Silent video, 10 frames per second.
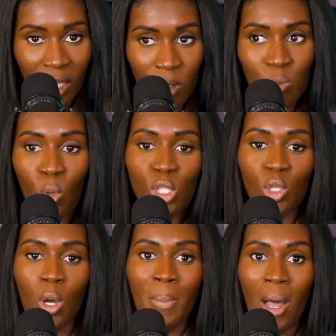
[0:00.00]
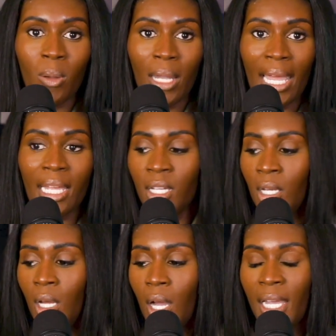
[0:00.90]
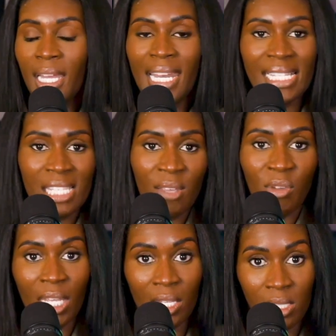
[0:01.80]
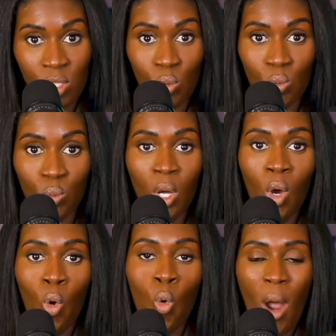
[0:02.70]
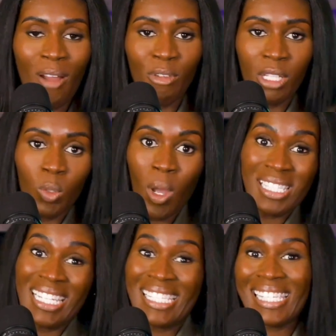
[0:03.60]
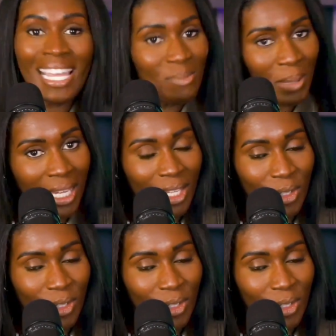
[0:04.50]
It was more so about like connectivity to who I really was, assignment.